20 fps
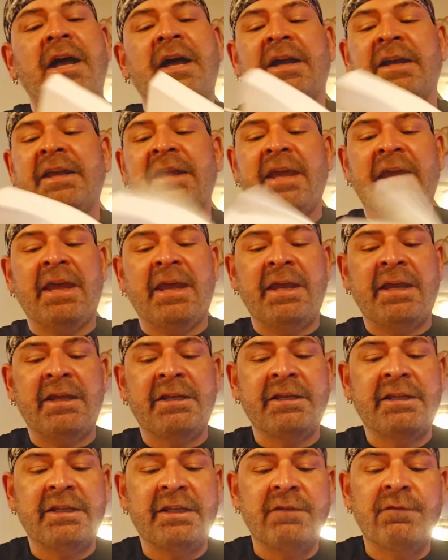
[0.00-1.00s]

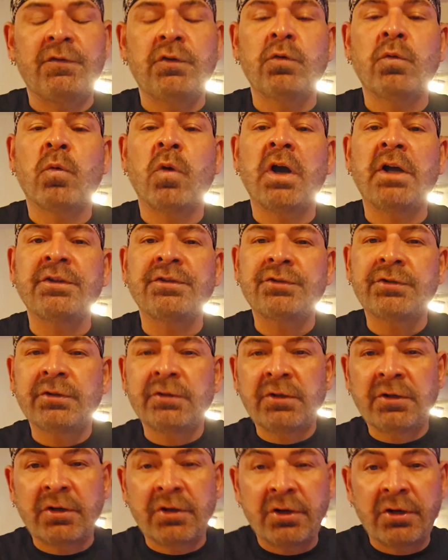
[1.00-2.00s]
Again, if you want to
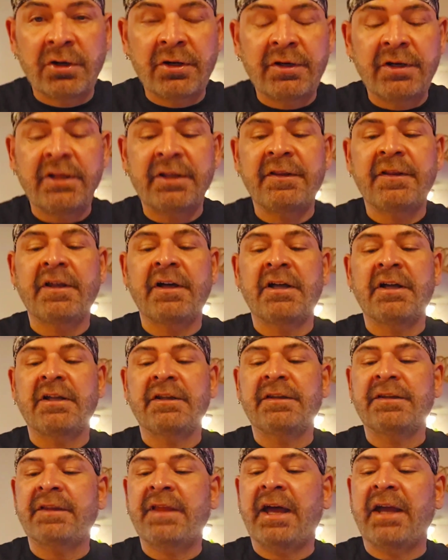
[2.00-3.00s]
learn
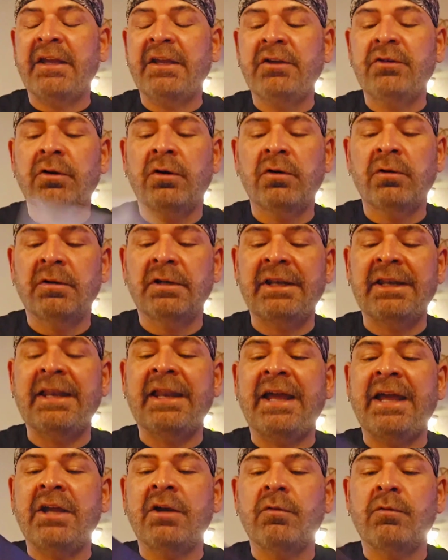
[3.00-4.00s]
the Taino
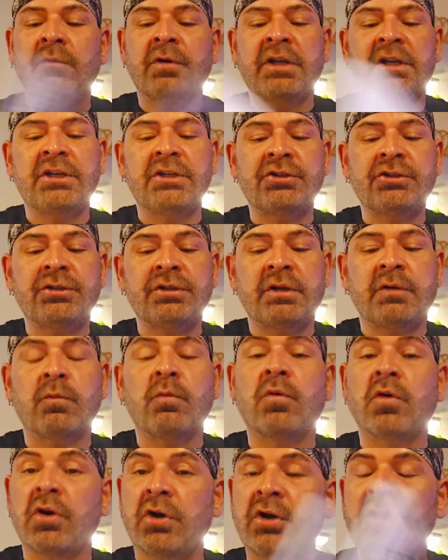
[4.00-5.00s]
language
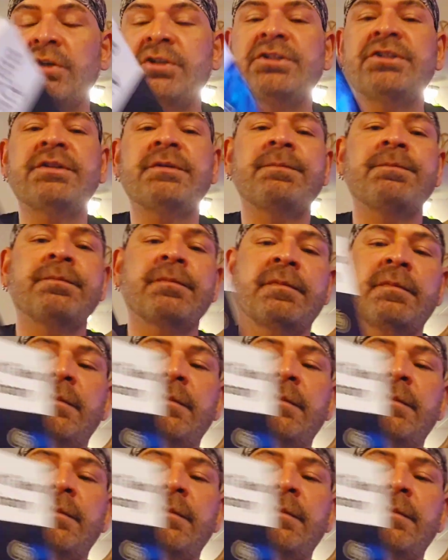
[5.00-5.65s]
words,